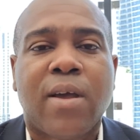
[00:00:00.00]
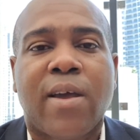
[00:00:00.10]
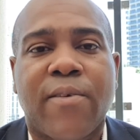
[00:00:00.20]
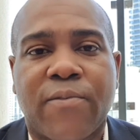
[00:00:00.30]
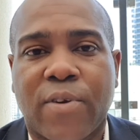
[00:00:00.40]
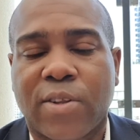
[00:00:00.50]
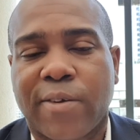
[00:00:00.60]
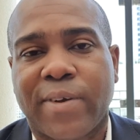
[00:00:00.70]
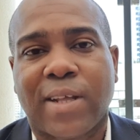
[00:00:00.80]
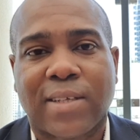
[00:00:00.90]
in front of
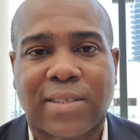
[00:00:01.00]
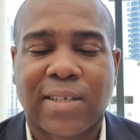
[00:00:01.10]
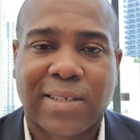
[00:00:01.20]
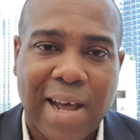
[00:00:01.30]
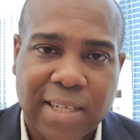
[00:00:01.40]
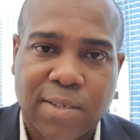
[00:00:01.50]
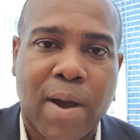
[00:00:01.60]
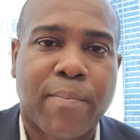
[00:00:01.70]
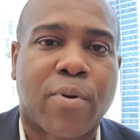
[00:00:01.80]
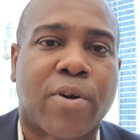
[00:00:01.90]
it and say, that's my
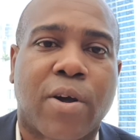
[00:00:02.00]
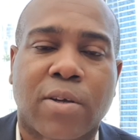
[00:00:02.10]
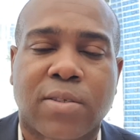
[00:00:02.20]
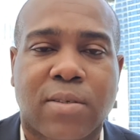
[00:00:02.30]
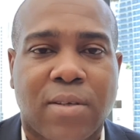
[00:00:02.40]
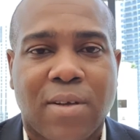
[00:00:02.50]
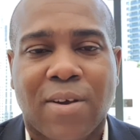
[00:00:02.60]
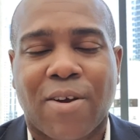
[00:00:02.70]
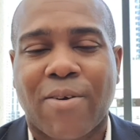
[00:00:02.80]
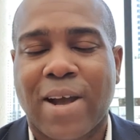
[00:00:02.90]
product.
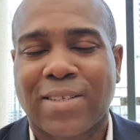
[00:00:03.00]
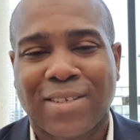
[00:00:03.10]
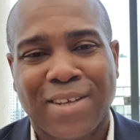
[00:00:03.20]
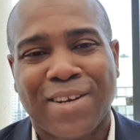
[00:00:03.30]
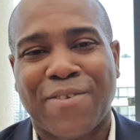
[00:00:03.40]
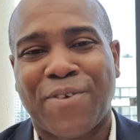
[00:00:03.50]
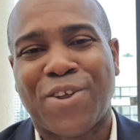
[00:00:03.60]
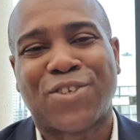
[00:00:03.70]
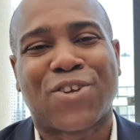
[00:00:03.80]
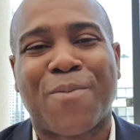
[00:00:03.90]
All right? The video
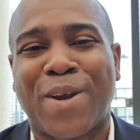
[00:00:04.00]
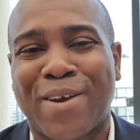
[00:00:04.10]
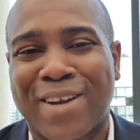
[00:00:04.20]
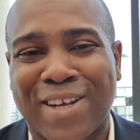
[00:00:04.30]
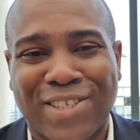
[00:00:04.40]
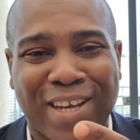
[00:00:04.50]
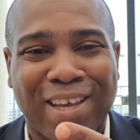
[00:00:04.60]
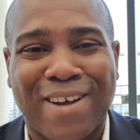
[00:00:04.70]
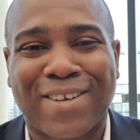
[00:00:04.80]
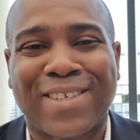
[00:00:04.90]
is coming out now. Check
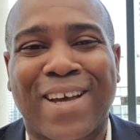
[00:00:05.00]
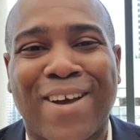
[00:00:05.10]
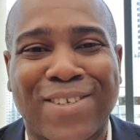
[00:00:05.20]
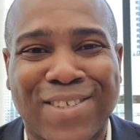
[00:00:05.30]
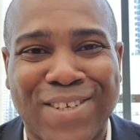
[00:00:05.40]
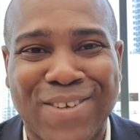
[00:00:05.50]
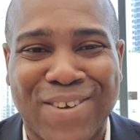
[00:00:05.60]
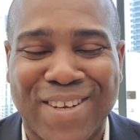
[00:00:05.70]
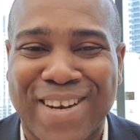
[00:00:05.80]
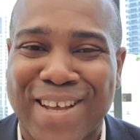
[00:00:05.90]
it out, and I'll see you
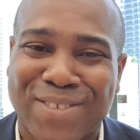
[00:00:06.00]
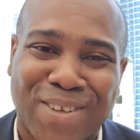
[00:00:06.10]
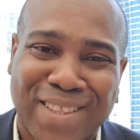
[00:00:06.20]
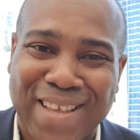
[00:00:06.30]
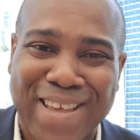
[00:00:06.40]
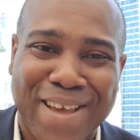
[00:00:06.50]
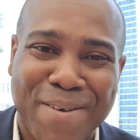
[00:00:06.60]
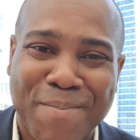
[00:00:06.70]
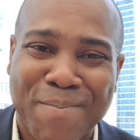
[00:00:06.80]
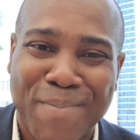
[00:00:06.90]
in the next one. Take care.
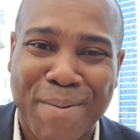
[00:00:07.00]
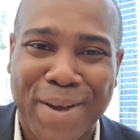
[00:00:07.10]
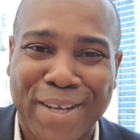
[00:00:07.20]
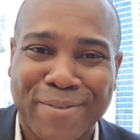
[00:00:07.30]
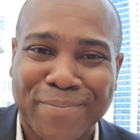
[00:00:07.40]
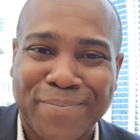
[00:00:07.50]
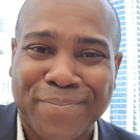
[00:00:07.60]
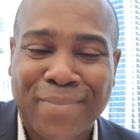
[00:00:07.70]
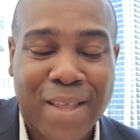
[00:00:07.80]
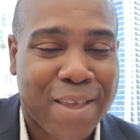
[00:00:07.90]
All
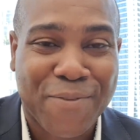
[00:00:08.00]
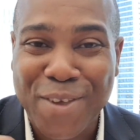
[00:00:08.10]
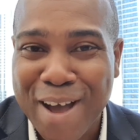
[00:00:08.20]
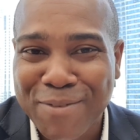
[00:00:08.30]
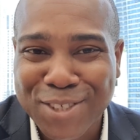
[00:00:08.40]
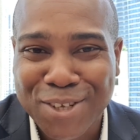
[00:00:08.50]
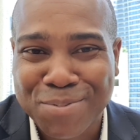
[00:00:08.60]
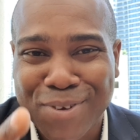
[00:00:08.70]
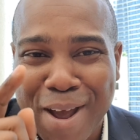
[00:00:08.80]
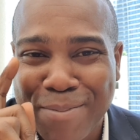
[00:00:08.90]
right. If you haven't
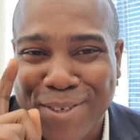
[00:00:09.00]
subscribed,